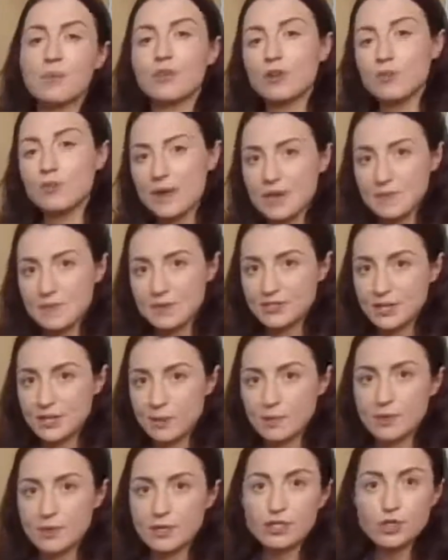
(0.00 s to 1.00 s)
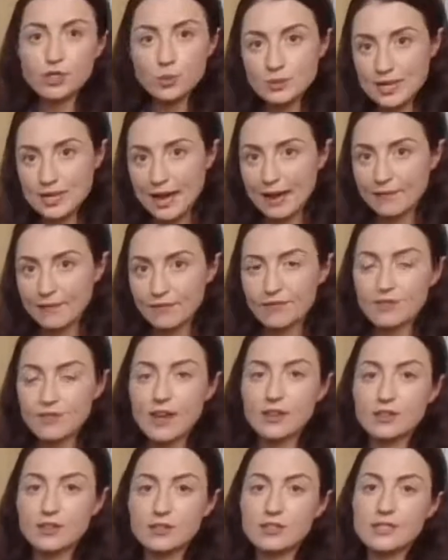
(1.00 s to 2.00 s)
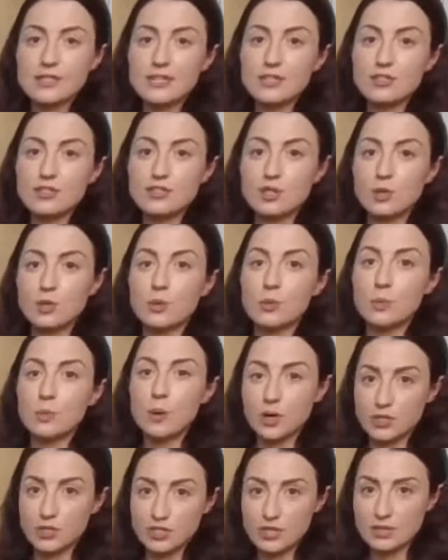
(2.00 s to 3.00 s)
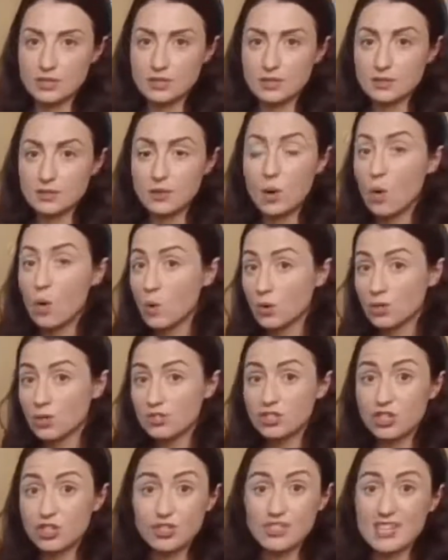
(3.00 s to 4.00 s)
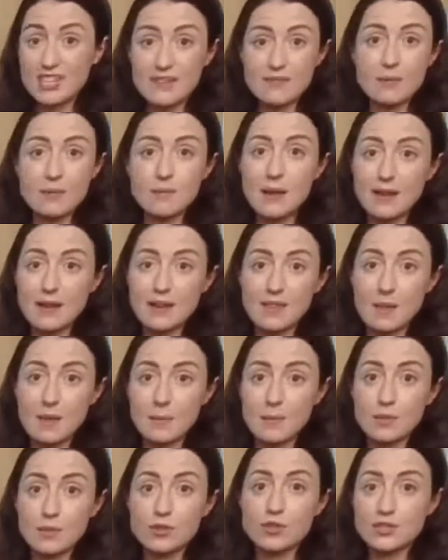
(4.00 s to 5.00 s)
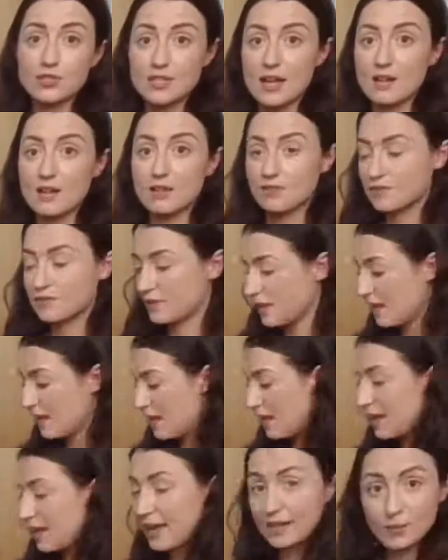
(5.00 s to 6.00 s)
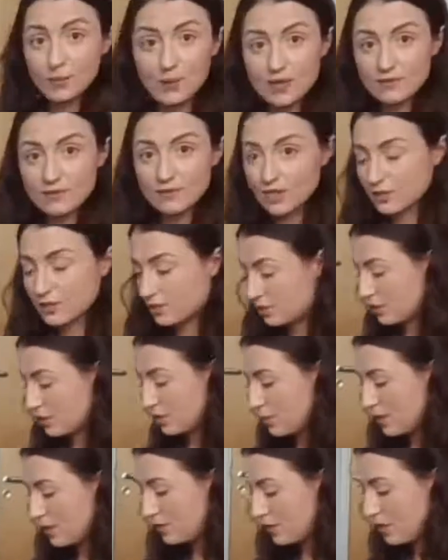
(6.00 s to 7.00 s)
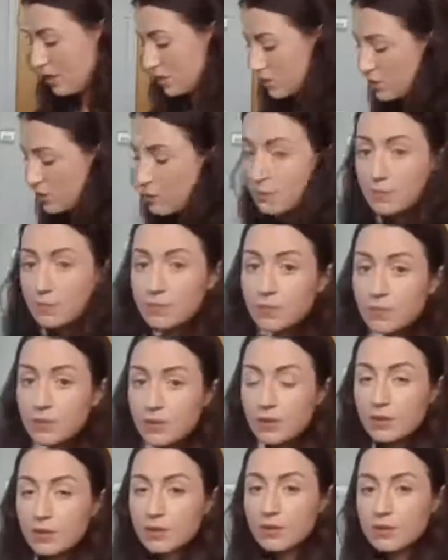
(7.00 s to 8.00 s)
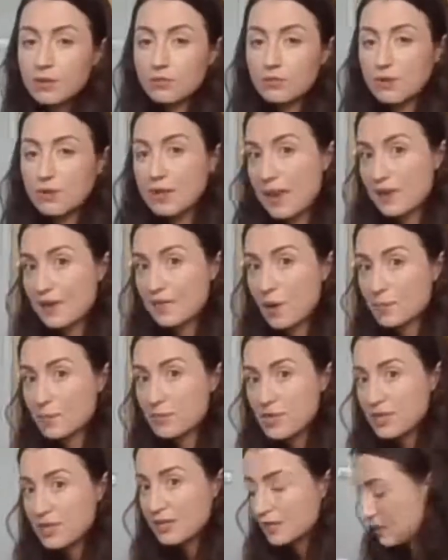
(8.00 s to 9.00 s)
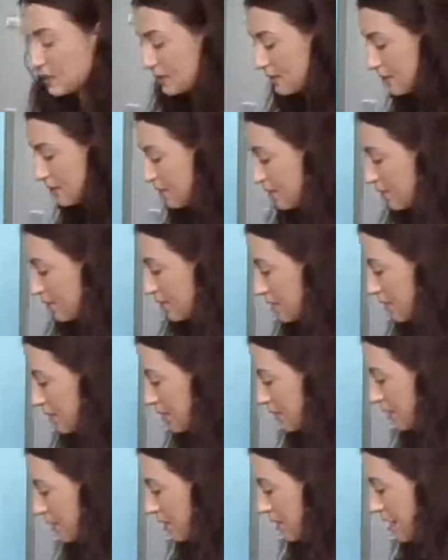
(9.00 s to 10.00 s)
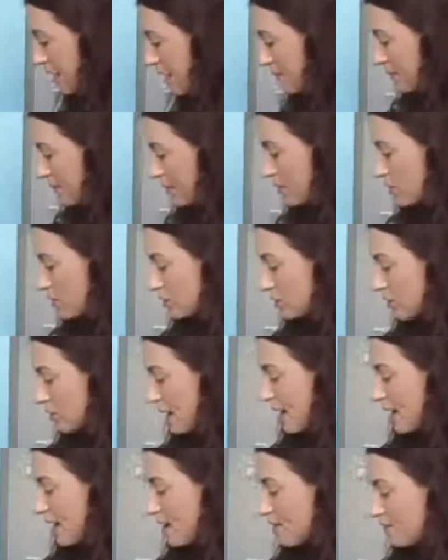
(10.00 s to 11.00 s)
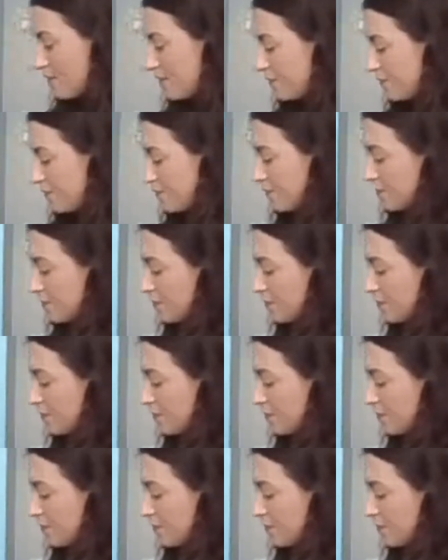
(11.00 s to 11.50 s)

But there may be some that you don't have that you'll need to purchase, or you can even make them yourself, like we have done. So we have got some real life objects, and we also have